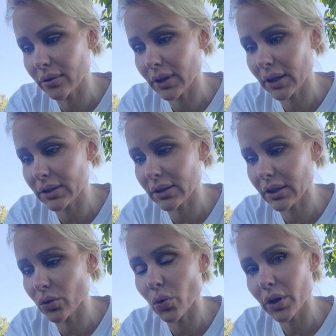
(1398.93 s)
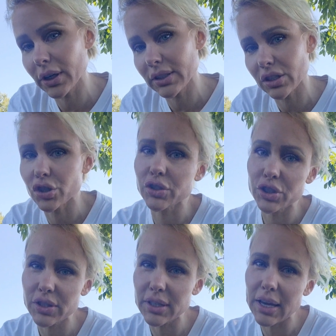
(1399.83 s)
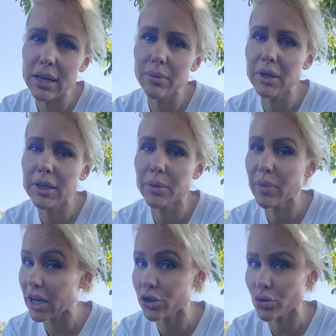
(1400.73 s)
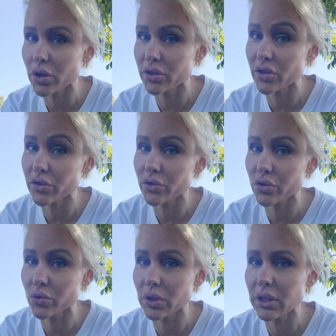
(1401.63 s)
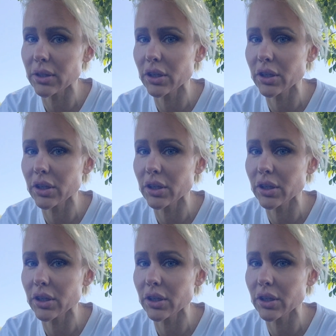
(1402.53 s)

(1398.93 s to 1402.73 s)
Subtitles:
Like, it's like an organization, just like anybody can buy drugs on the street.